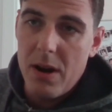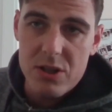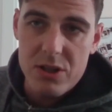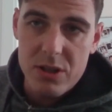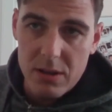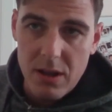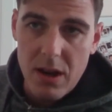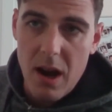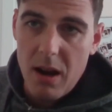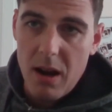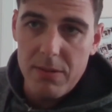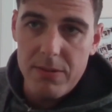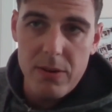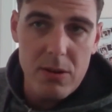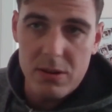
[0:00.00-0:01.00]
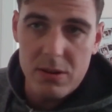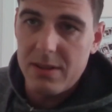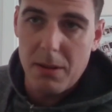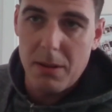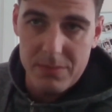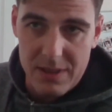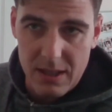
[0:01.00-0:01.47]
Persian Gulf or
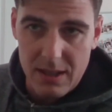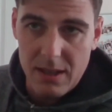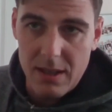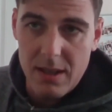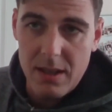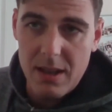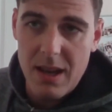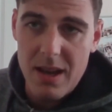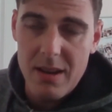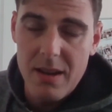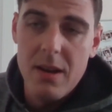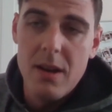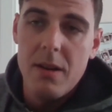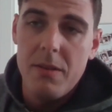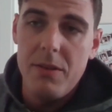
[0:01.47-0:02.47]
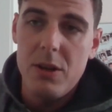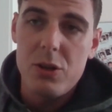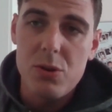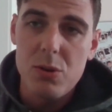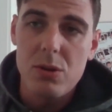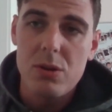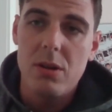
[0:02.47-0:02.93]
something. Yeah, we
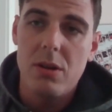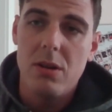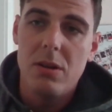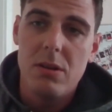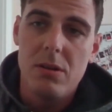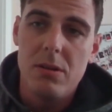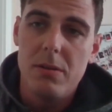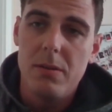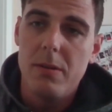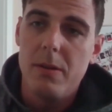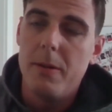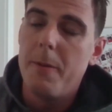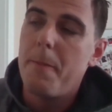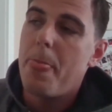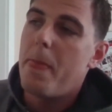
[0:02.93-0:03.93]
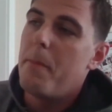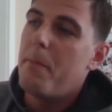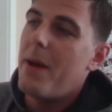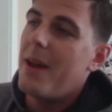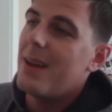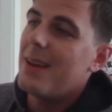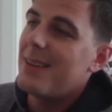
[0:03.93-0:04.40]
should
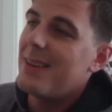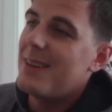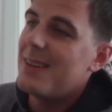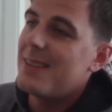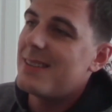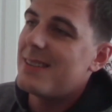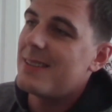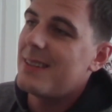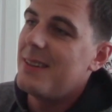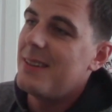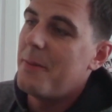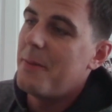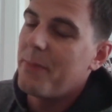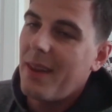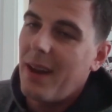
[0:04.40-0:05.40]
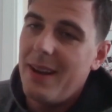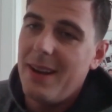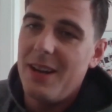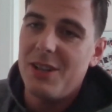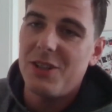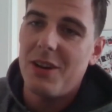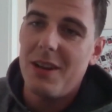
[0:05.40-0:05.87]
make this
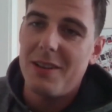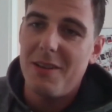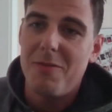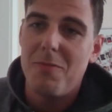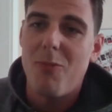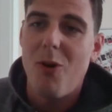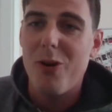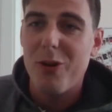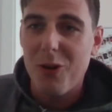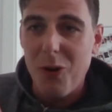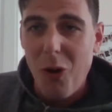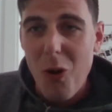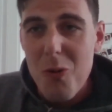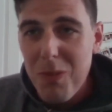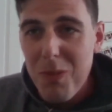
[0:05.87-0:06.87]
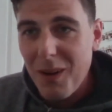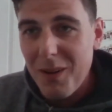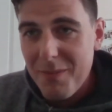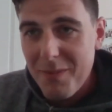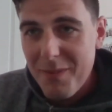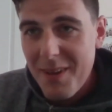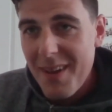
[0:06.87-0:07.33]
initiative more
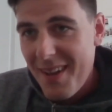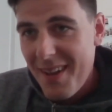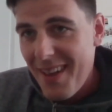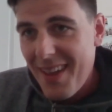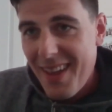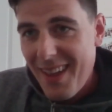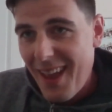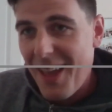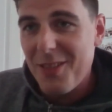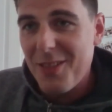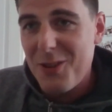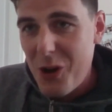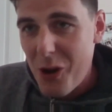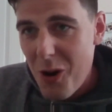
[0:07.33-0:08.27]
global, and